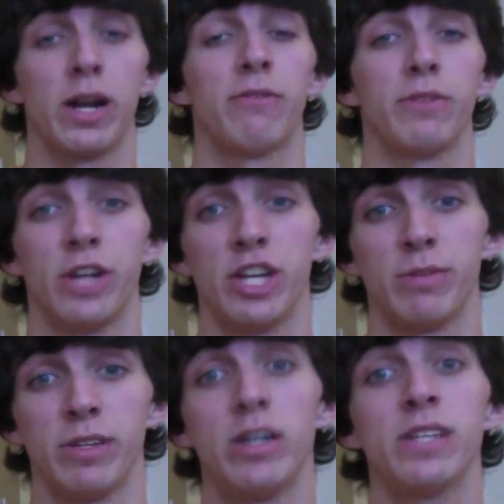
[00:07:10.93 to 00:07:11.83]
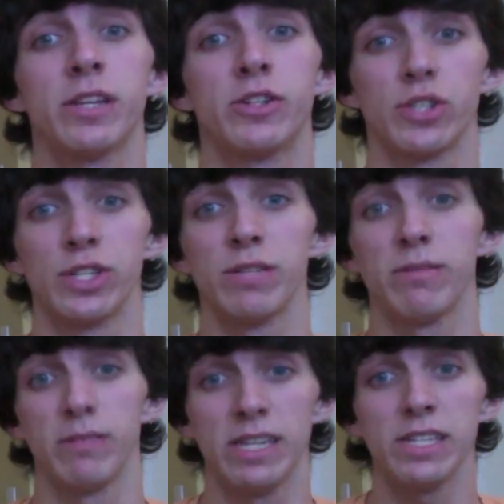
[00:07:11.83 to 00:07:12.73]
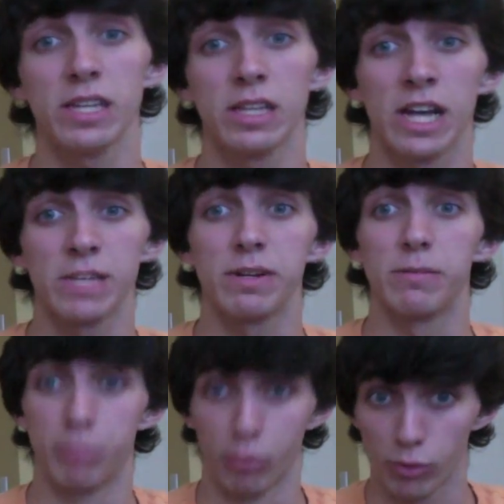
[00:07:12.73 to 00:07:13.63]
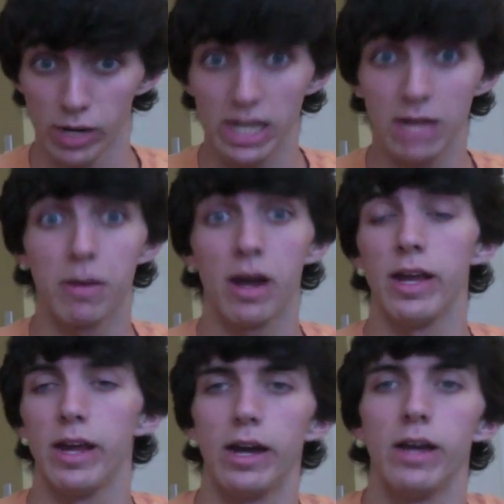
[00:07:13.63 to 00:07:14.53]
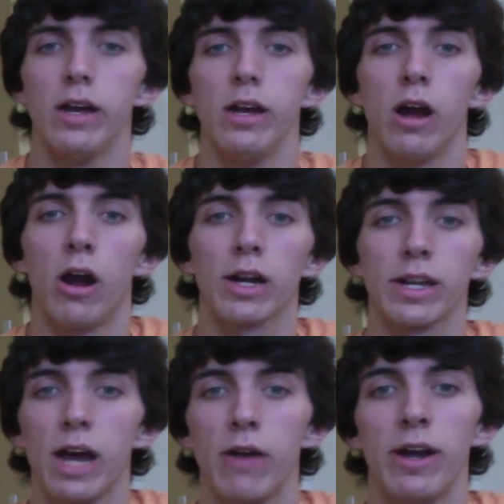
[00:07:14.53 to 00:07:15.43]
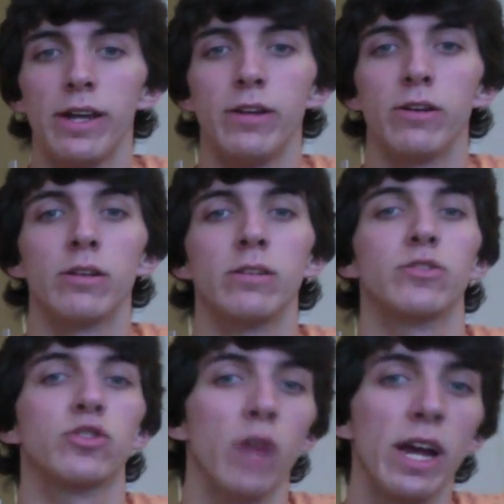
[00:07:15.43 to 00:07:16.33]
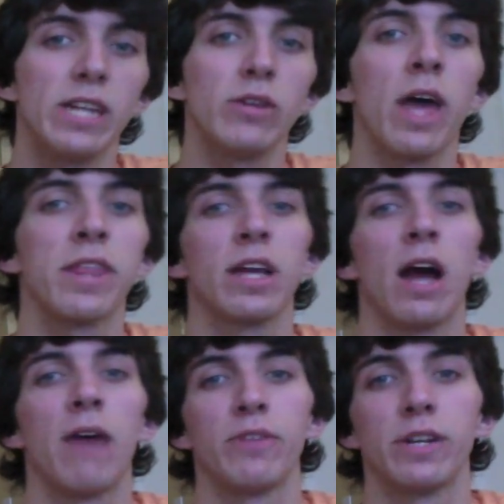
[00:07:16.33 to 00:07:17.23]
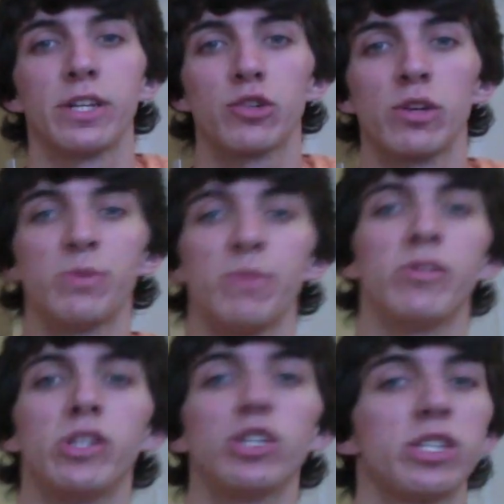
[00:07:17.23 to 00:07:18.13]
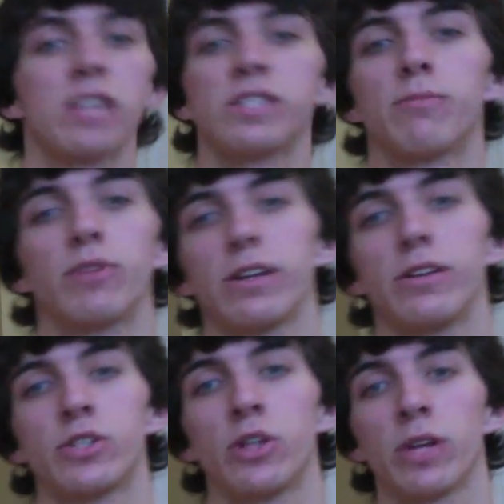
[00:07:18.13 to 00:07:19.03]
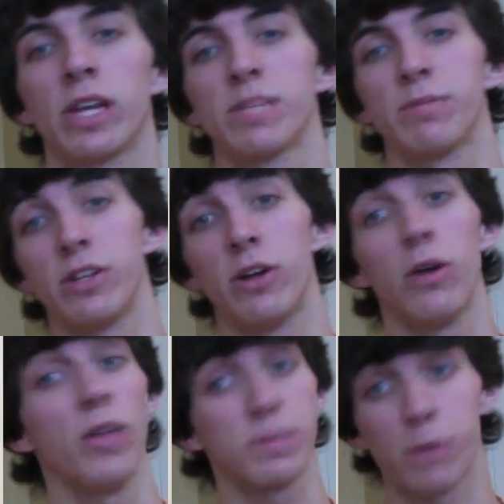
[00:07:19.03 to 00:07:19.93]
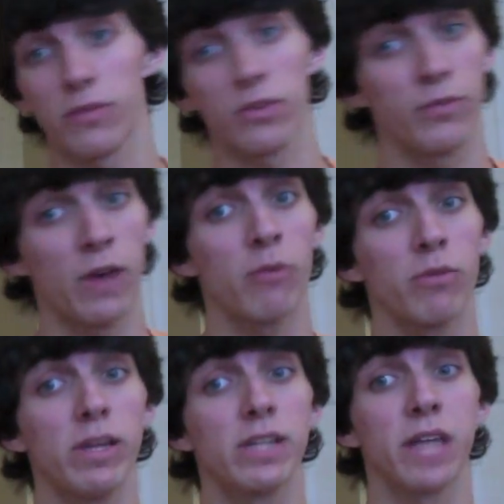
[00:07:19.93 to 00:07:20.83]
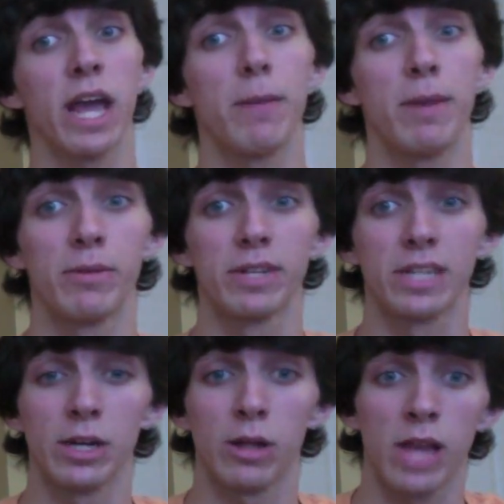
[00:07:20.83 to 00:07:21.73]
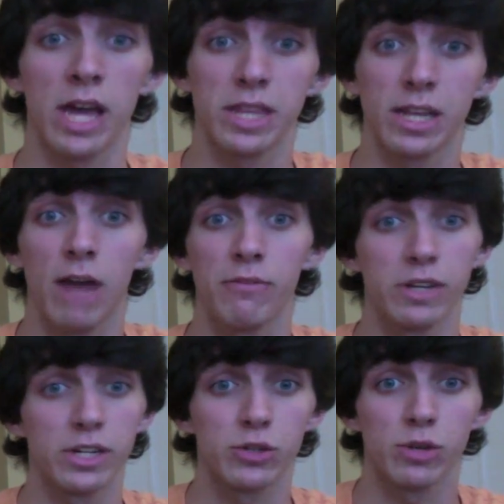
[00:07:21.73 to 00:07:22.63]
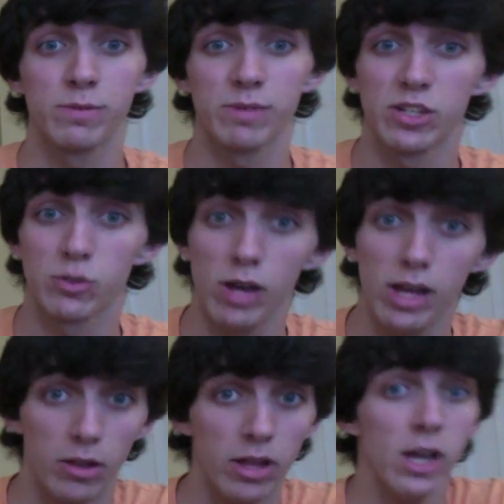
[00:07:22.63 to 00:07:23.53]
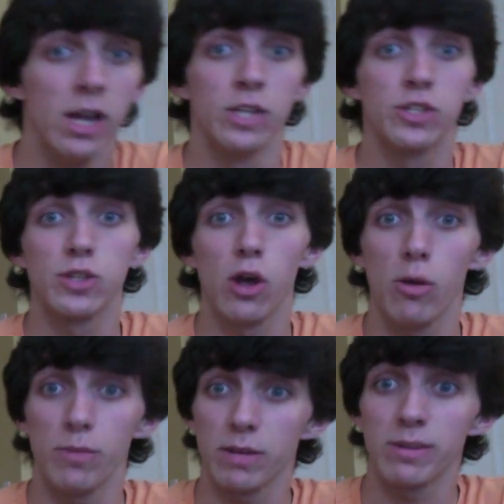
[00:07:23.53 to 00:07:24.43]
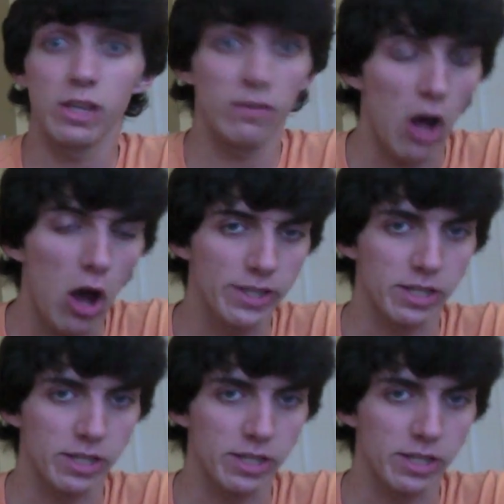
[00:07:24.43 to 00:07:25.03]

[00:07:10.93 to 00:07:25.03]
Alright then, he killed me my Roserade off with an HP Ice. That just easily allows me to bring in my Arcanine right here, try and kill that thing off with an Extreme Speed, but he just ends up bringing in his Togekiss. But you know, that's perfectly fine with me, because I am able to kill that thing off with an Extreme Speed as well.